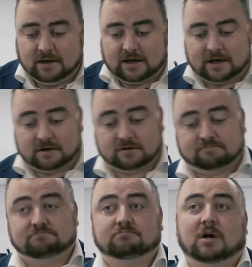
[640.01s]
And
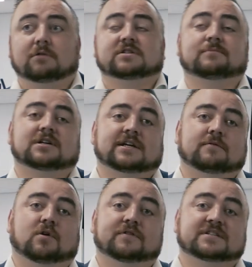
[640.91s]

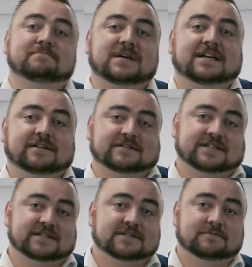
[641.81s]
ultimately what this means
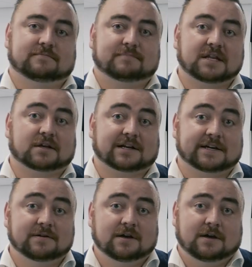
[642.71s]
is basically,